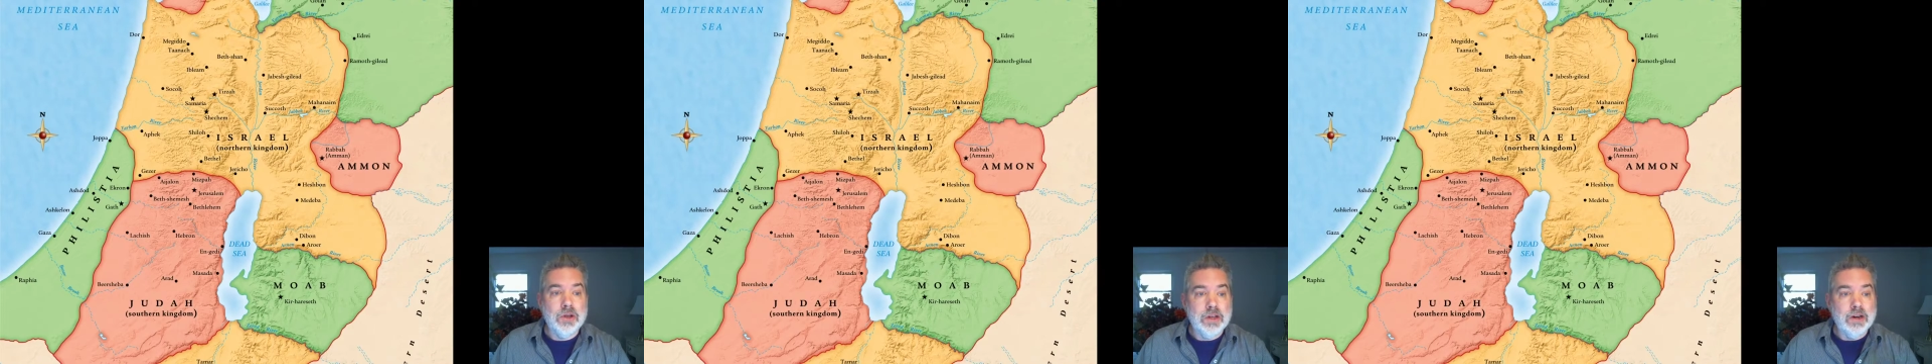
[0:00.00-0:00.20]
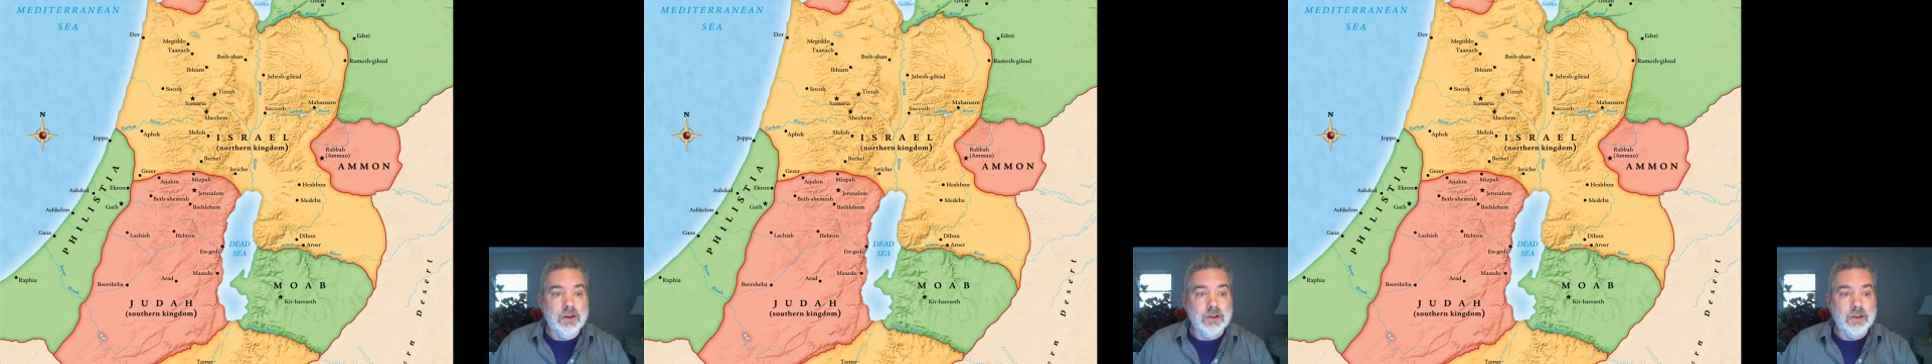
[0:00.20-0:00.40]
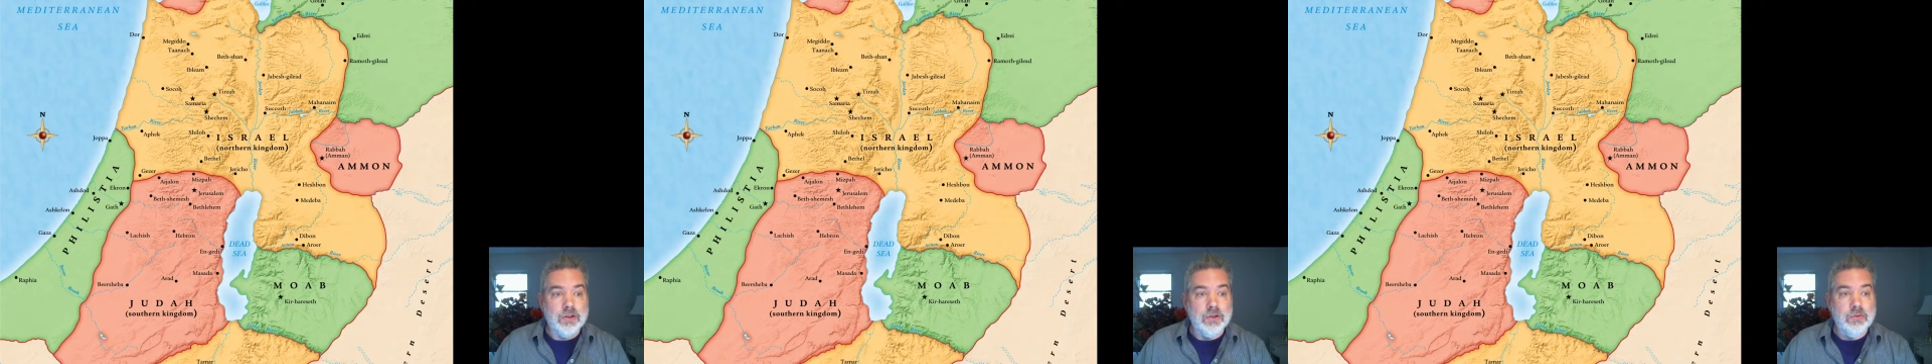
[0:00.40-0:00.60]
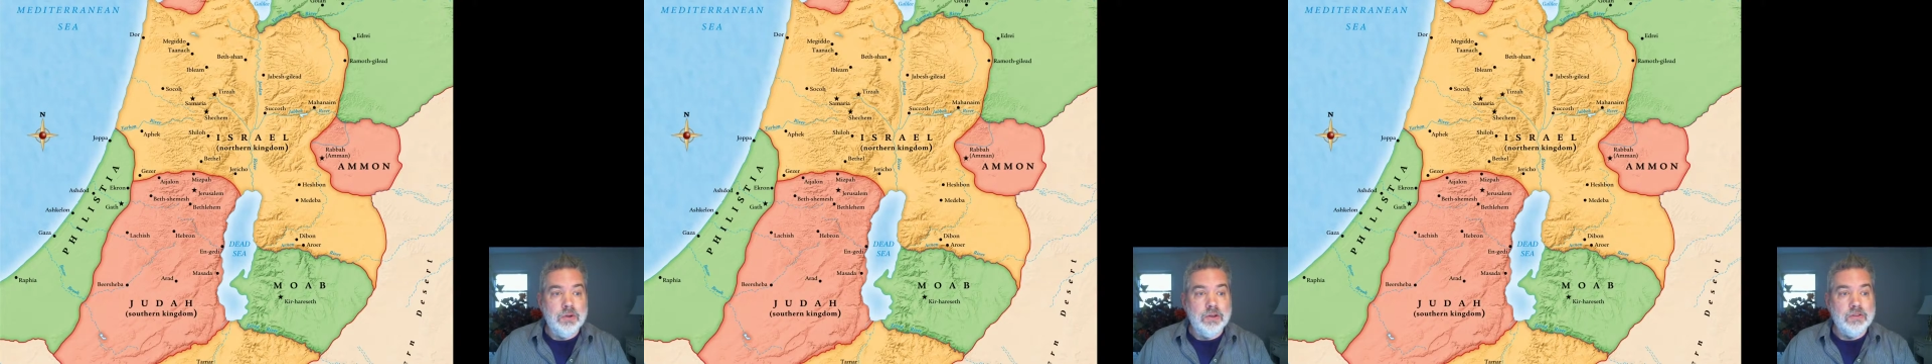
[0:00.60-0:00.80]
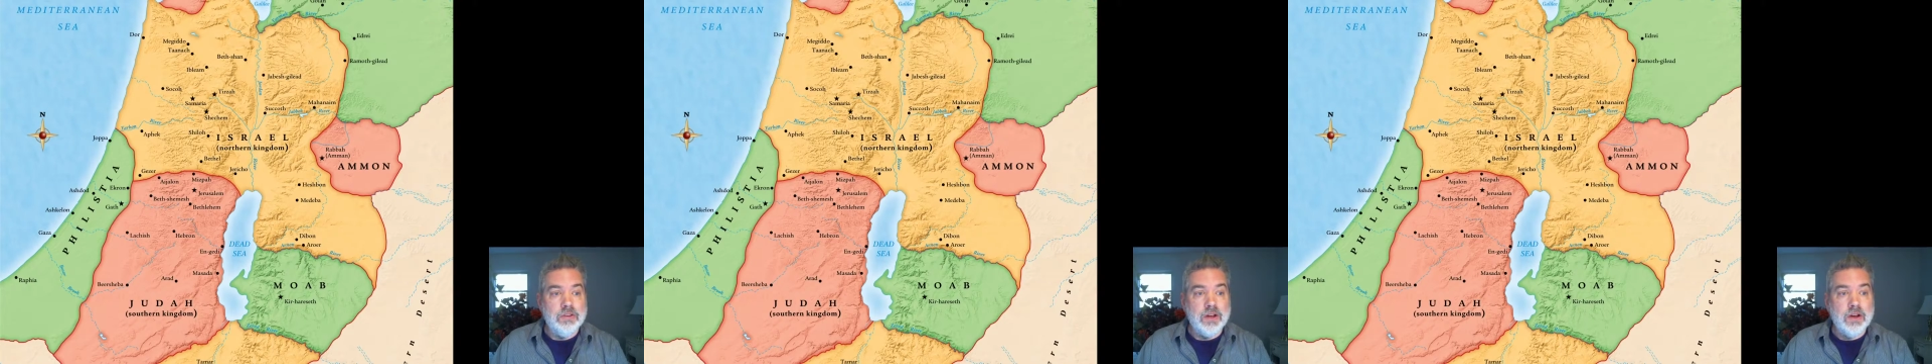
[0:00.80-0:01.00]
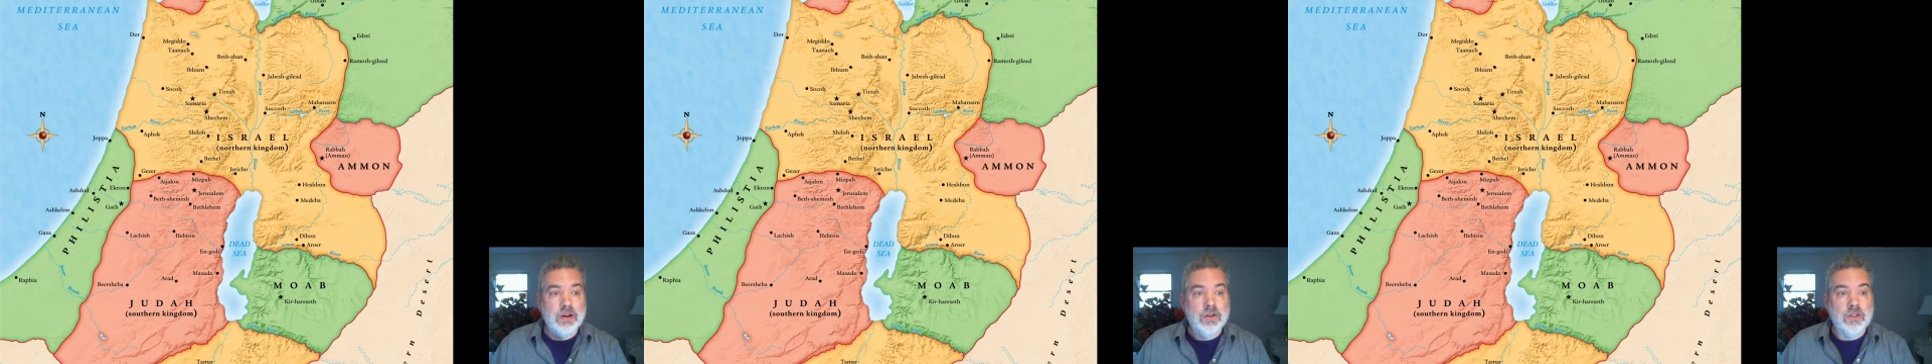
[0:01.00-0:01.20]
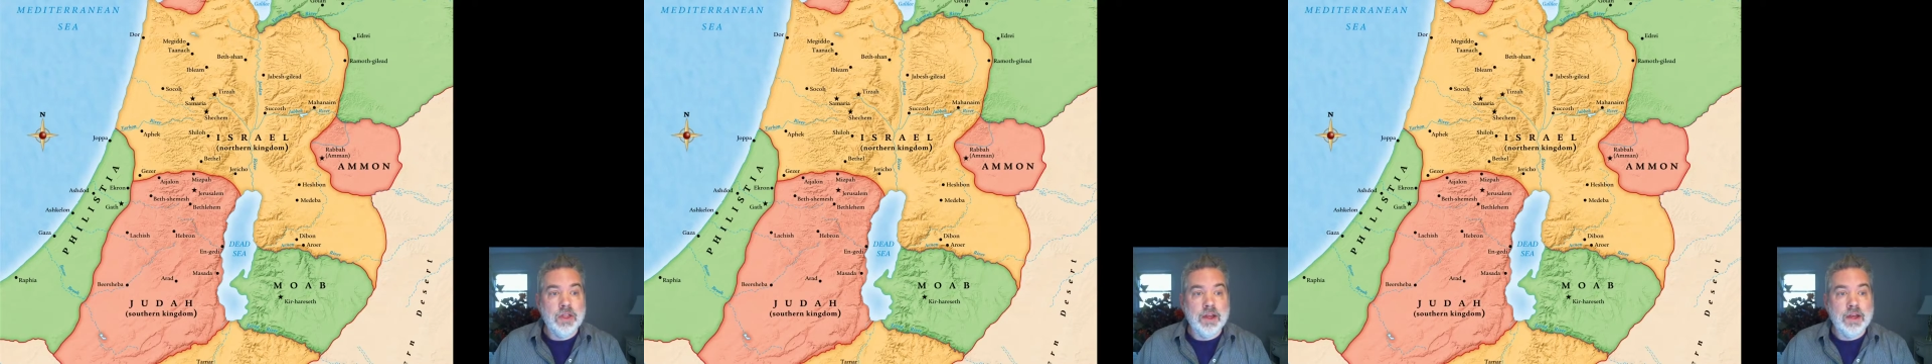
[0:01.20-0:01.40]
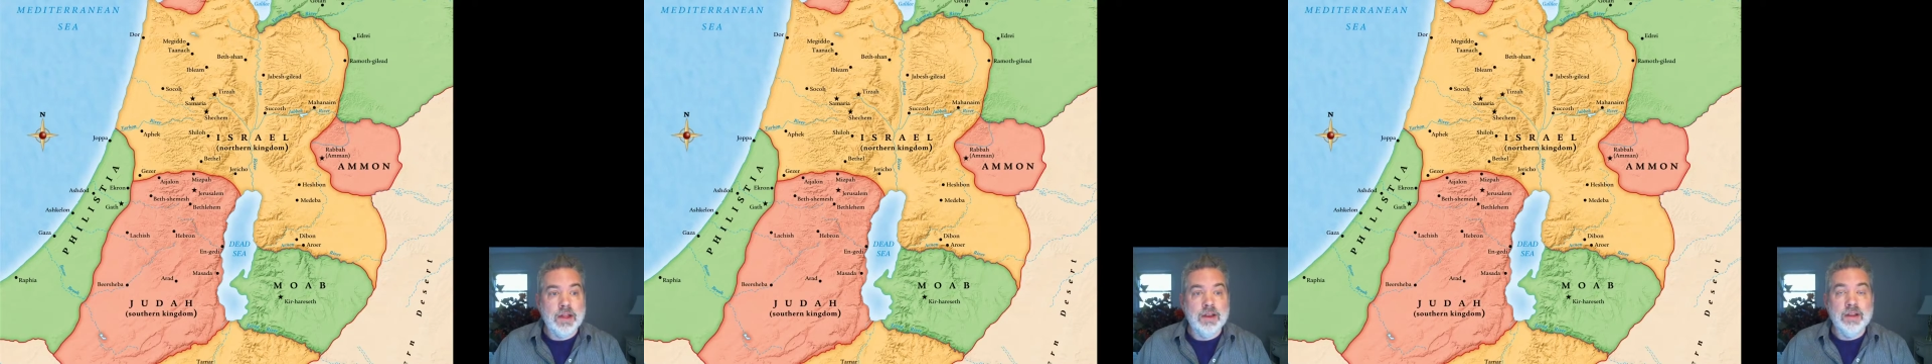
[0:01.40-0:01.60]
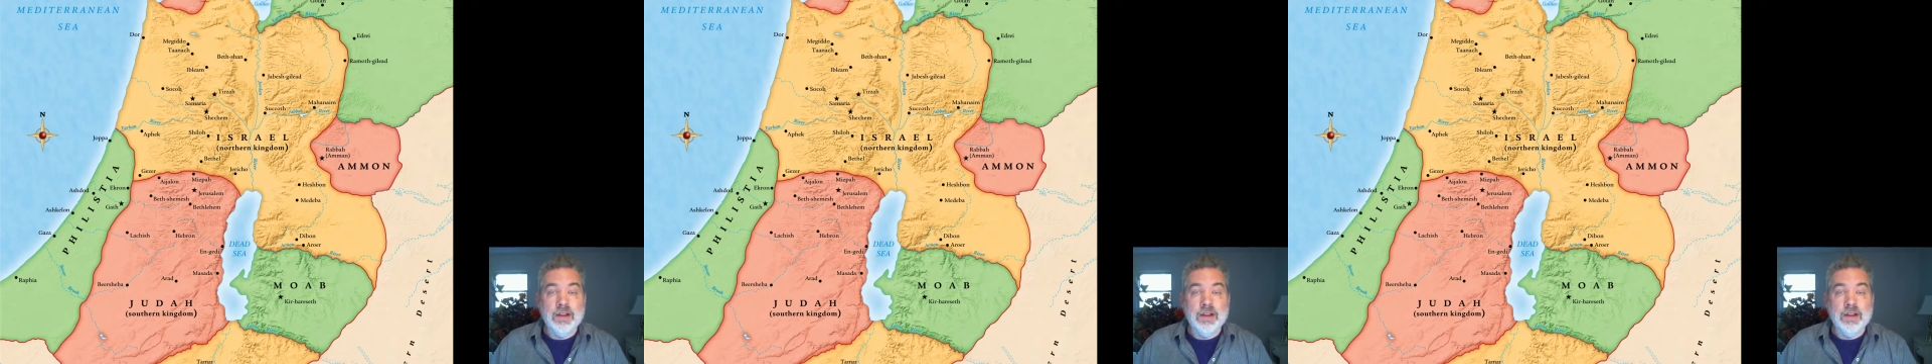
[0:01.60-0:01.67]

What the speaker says: interlude, we saw that